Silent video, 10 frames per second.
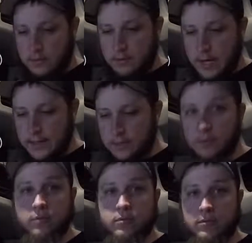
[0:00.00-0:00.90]
I
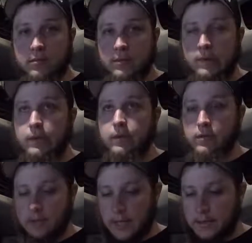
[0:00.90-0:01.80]
know.
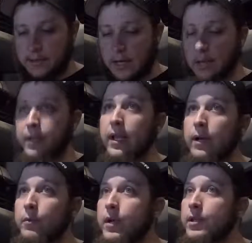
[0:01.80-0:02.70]
He's staring at me
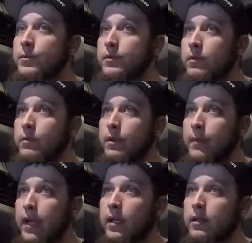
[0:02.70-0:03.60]
like, what are you doing,
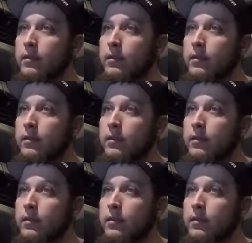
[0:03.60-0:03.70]
man?